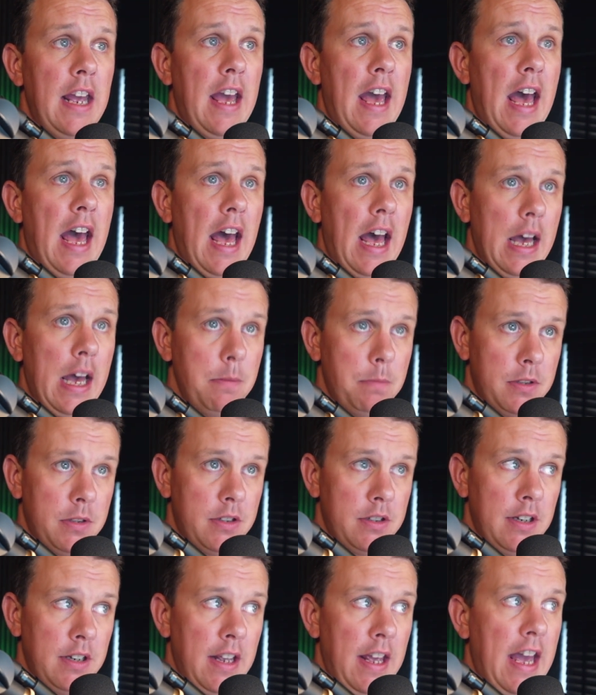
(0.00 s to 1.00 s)

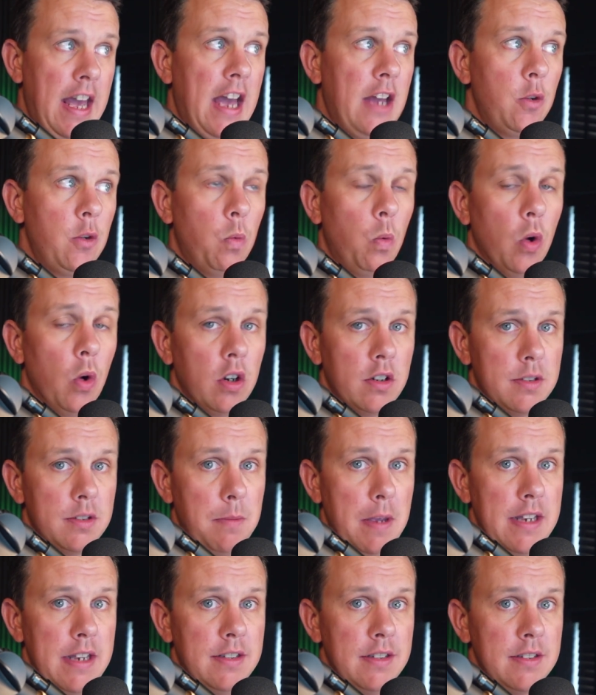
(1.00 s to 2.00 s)
apps and
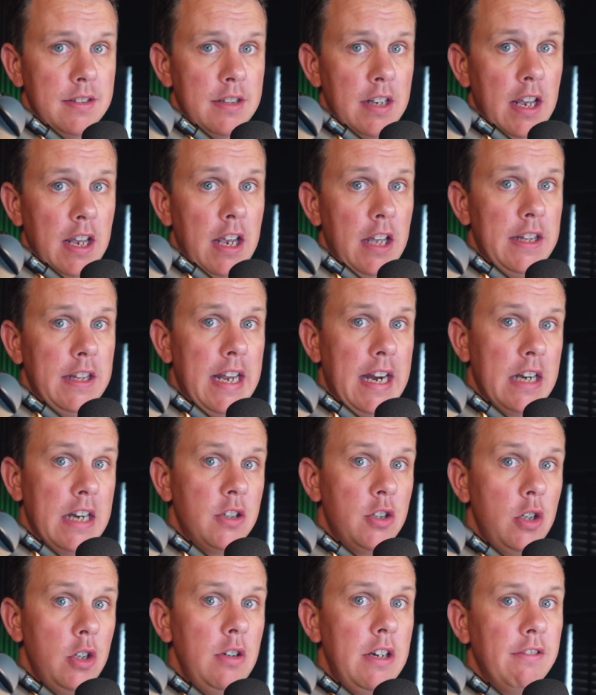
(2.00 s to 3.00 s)
workspaces. They are
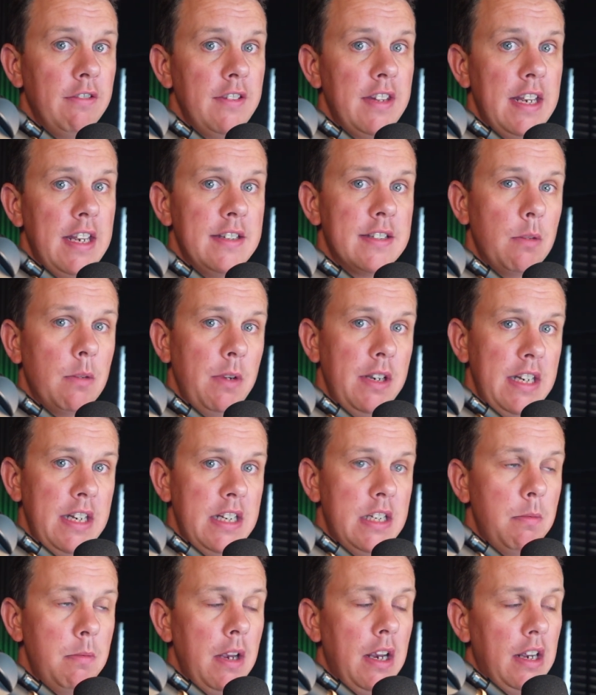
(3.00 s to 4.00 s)
two different things that we need
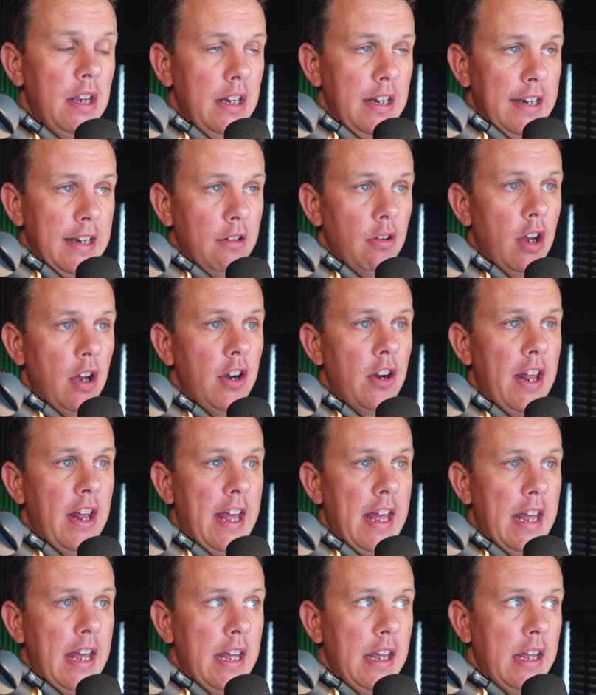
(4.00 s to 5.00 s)
to be clear on
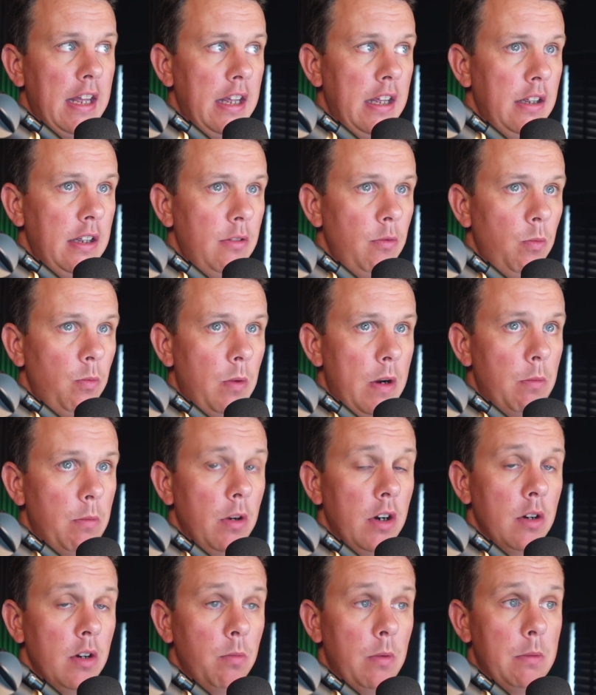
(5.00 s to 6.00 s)
uh, when
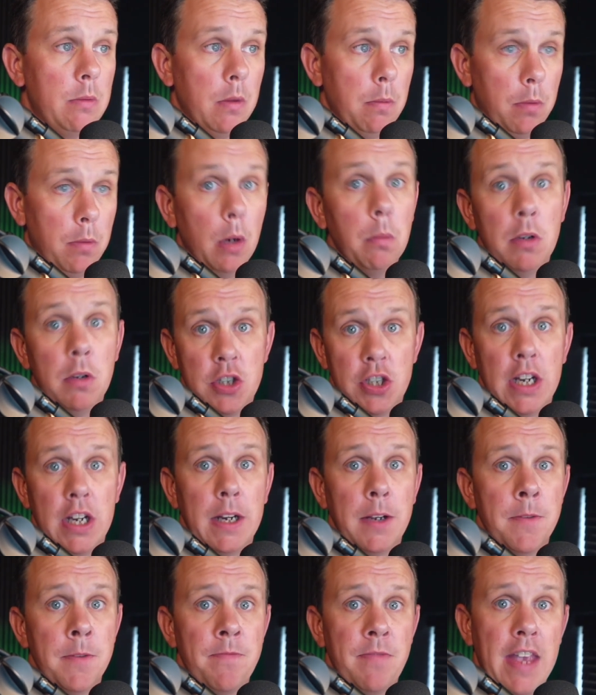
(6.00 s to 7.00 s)
we're when we're
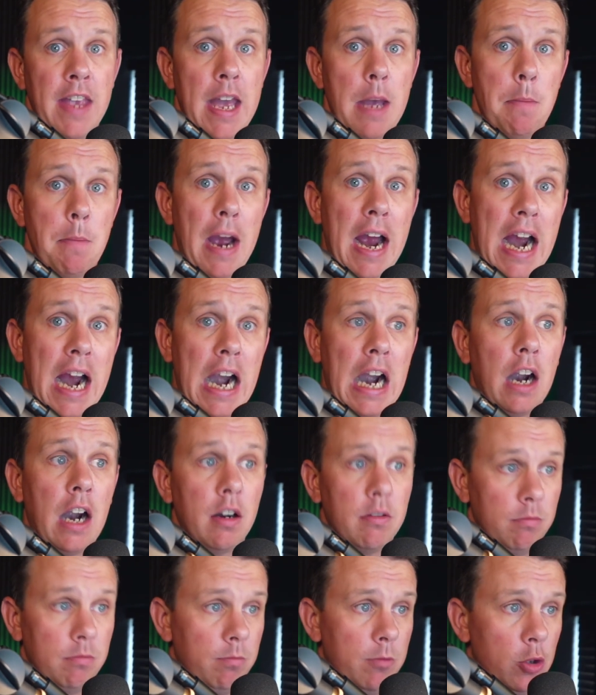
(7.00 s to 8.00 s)
publishing um, our
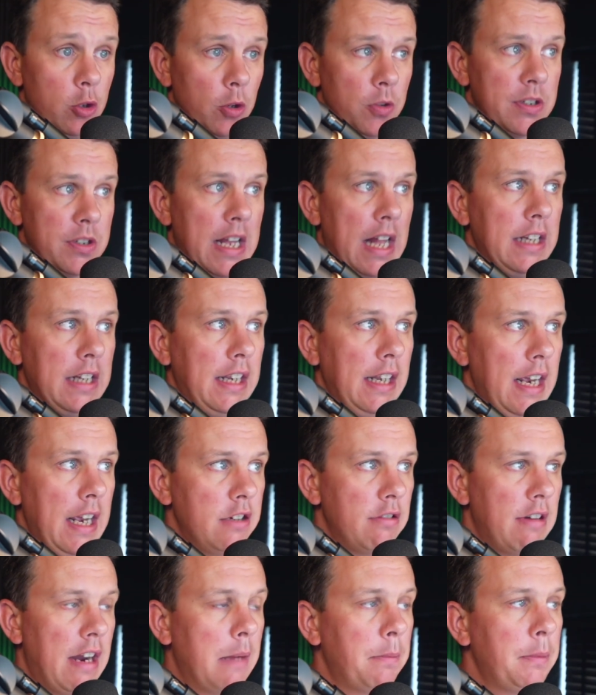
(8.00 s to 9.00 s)
truss
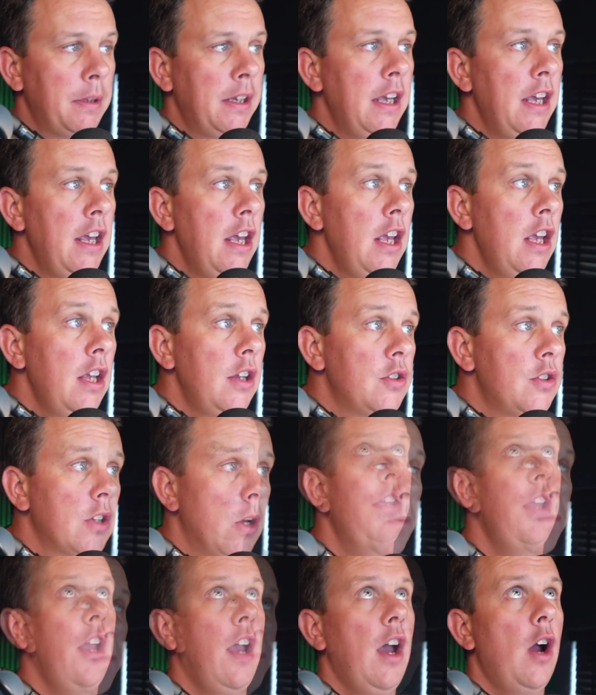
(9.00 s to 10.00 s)
calculator app.
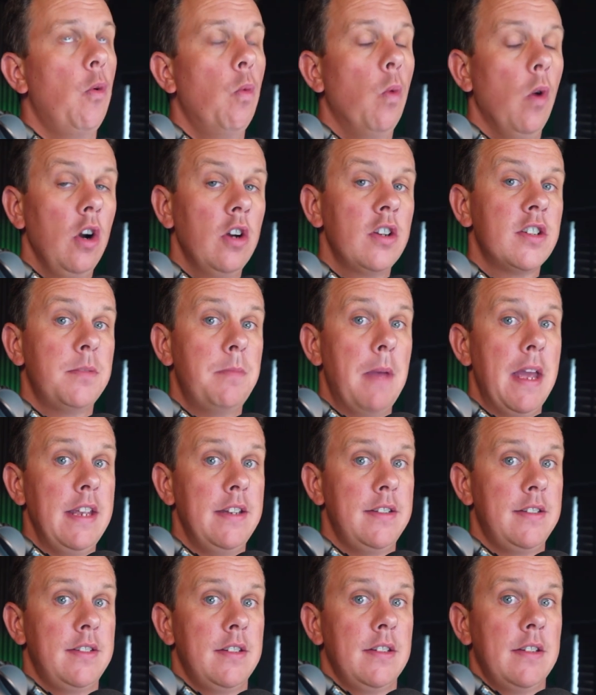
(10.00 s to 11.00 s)
So, a
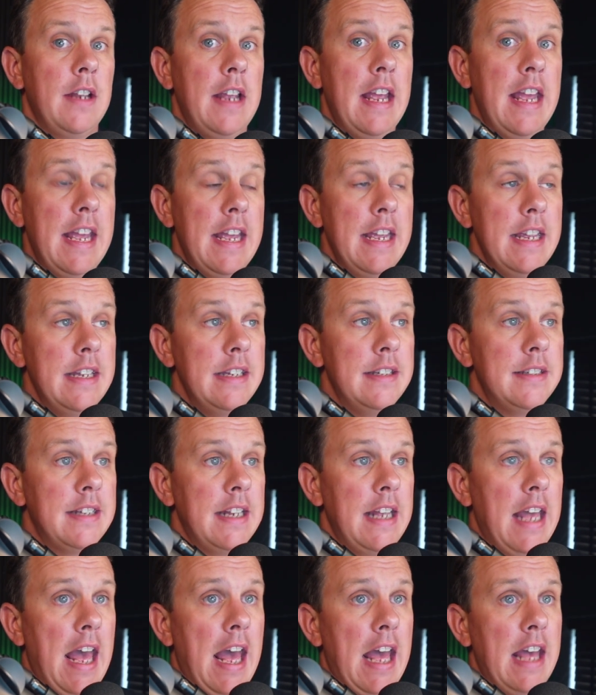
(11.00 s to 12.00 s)
workspace is
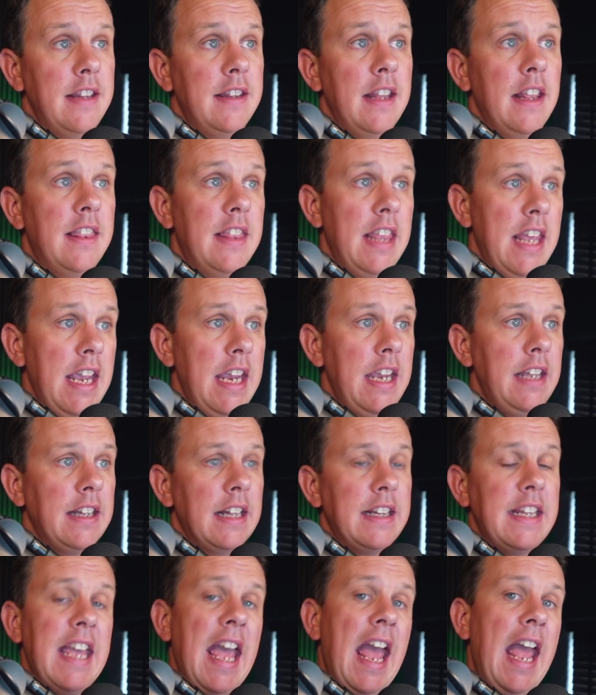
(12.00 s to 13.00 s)
uh, the thing that
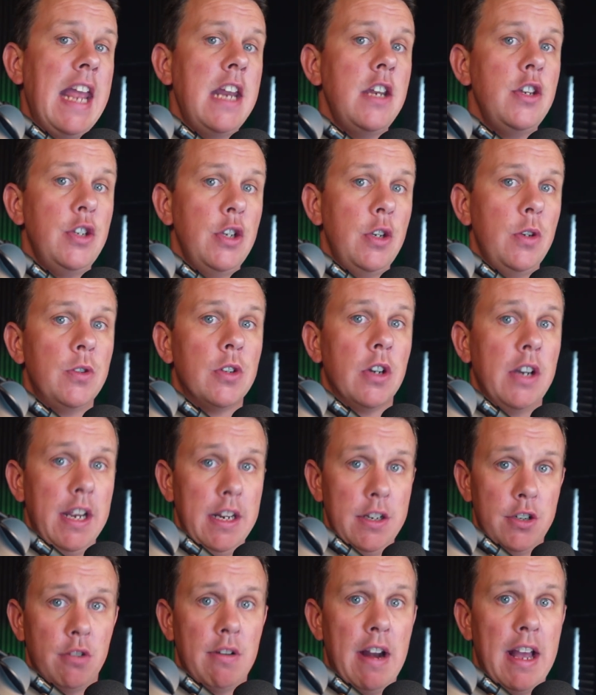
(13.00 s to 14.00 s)
the end user
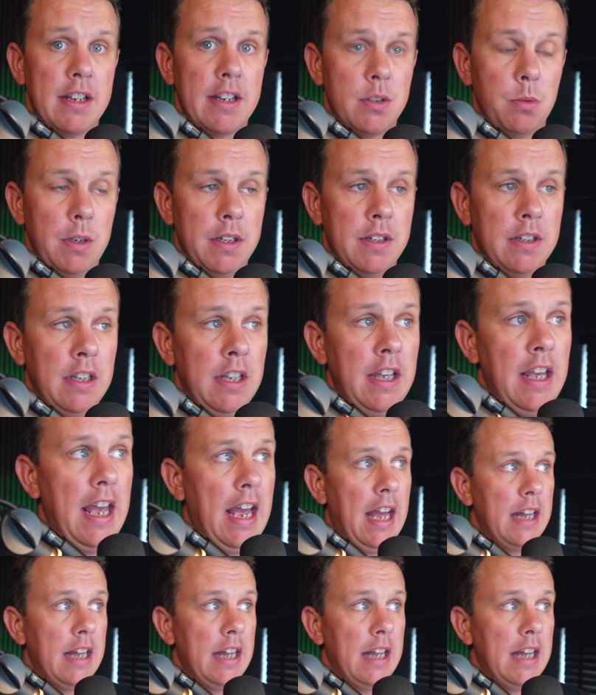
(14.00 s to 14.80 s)
interacts with. And